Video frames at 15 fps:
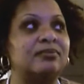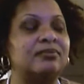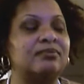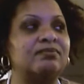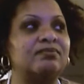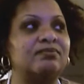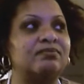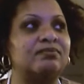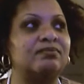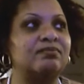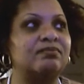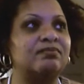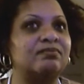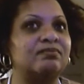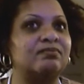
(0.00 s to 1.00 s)
mm,
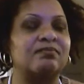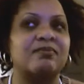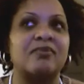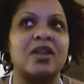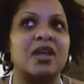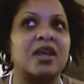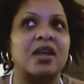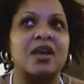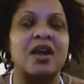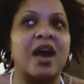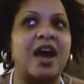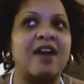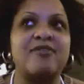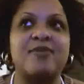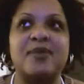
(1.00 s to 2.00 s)

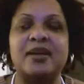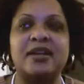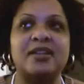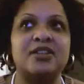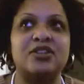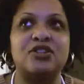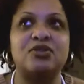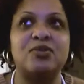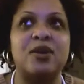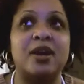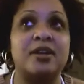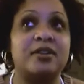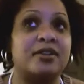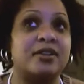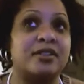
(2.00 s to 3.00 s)
I've been in the
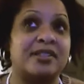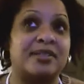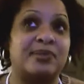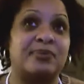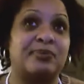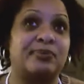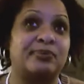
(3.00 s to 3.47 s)
200s